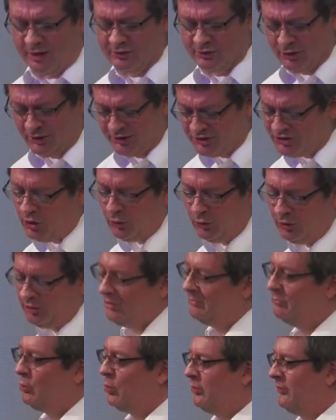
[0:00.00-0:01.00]
So let's go a
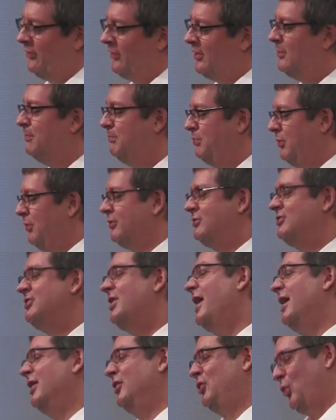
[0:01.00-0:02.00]
little more to the computer
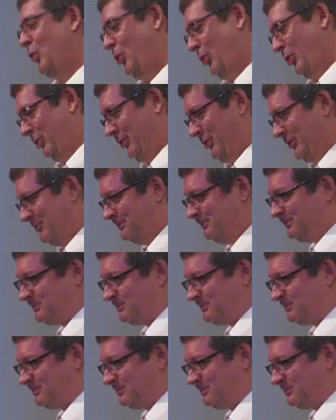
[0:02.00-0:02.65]
science world.